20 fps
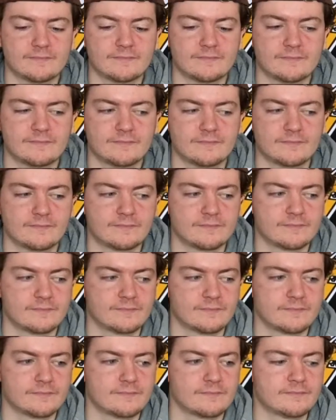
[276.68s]

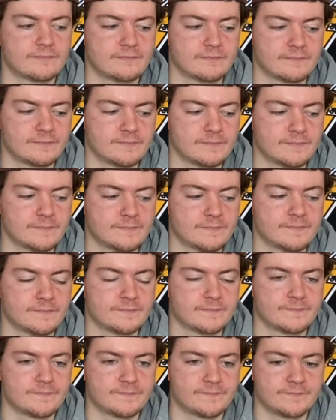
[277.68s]

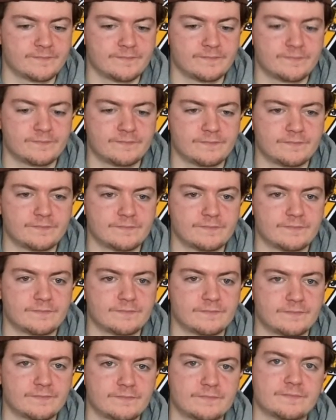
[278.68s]

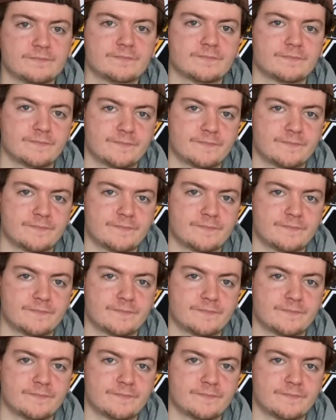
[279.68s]
(silent)